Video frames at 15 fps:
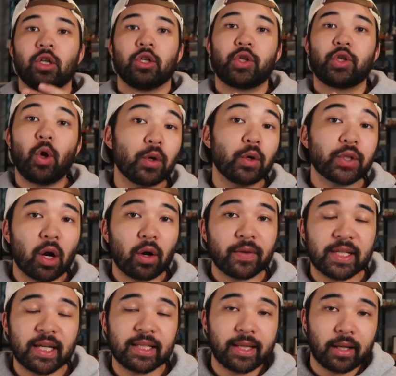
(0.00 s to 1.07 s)
So those are the
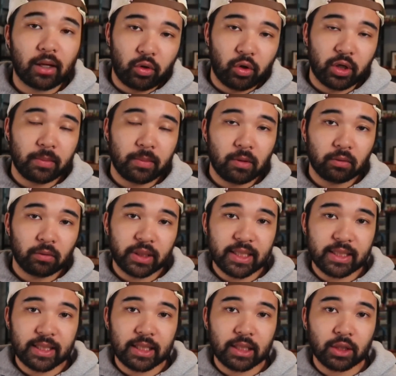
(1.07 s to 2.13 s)
sets that are going to be
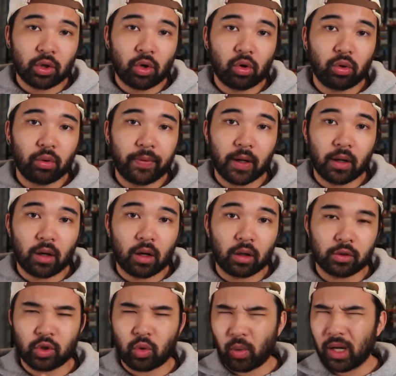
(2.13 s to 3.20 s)
released. In total, there
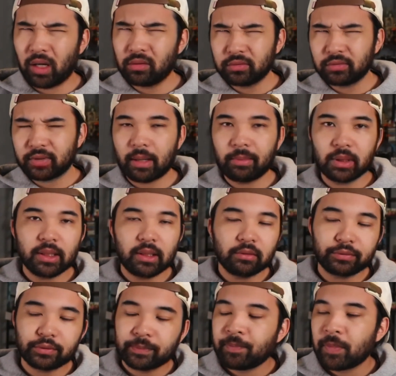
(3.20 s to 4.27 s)
are 12, I
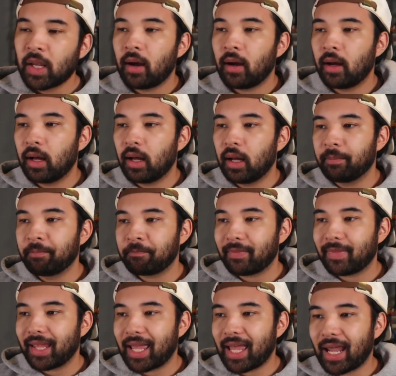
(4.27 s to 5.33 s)
believe.
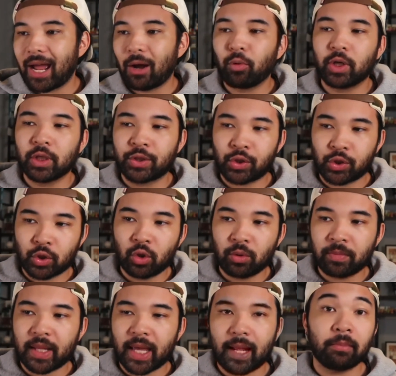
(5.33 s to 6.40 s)
And I would
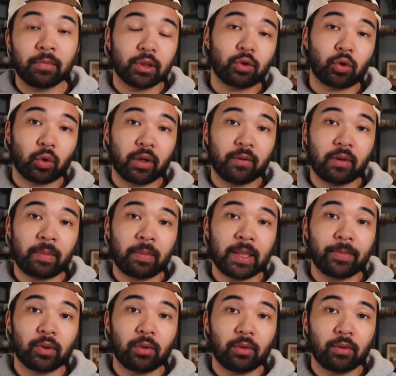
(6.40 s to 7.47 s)
assume that a majority of the
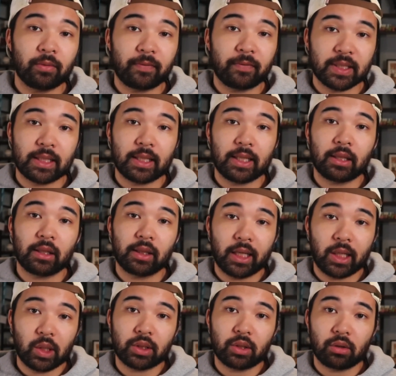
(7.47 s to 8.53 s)
people visiting the
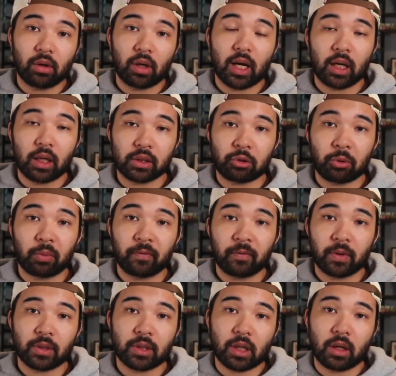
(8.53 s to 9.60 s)
Lego store on October
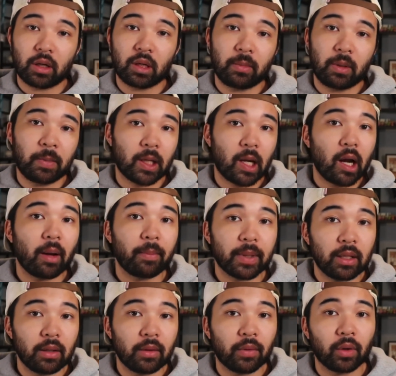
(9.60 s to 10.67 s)
1st are going to be picking up
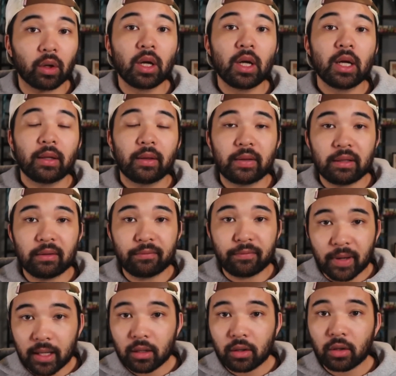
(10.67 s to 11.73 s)
either the
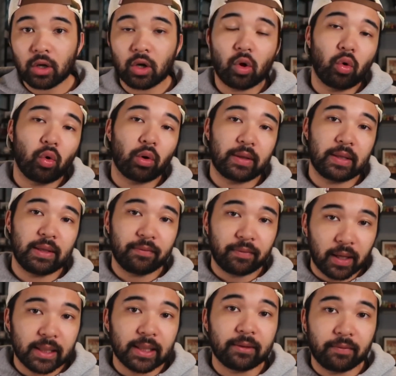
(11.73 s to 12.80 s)
Venator or the
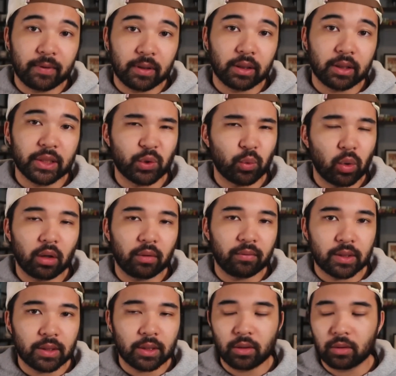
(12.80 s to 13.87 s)
Viking Village, one of
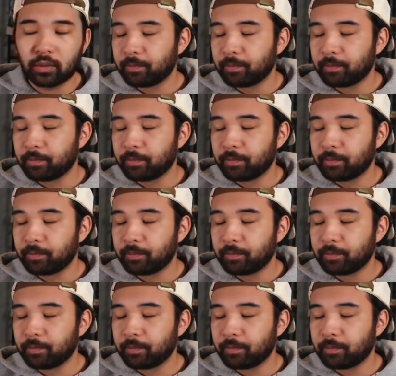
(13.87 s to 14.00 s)
the two.